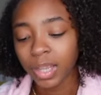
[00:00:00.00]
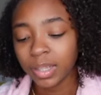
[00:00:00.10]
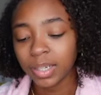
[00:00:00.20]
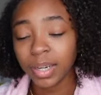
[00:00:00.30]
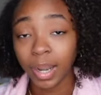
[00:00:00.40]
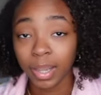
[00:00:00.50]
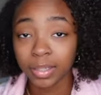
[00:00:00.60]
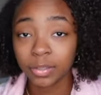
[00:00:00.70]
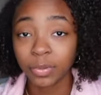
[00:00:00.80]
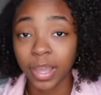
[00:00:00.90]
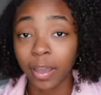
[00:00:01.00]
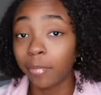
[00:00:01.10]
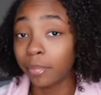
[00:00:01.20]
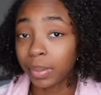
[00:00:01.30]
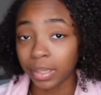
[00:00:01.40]
and then next we
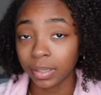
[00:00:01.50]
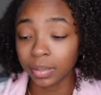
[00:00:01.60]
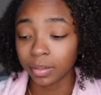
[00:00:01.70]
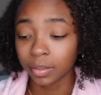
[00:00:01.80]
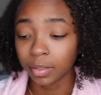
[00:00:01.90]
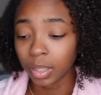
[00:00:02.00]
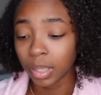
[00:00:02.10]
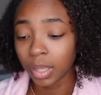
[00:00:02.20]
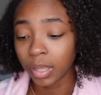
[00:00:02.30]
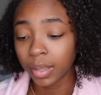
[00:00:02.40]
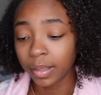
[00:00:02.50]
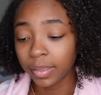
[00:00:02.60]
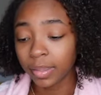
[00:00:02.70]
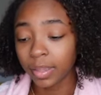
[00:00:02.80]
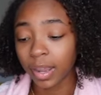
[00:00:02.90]
have media
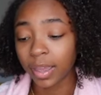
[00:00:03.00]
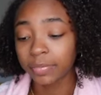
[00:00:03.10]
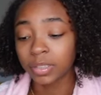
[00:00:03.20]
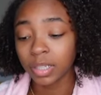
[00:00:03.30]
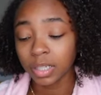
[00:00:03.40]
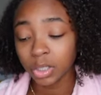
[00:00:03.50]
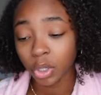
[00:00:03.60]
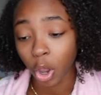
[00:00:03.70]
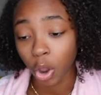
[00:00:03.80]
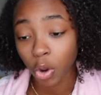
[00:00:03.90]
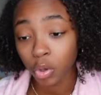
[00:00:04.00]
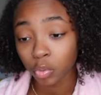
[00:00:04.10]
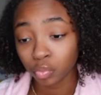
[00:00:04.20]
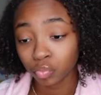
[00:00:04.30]
and then I have TikTok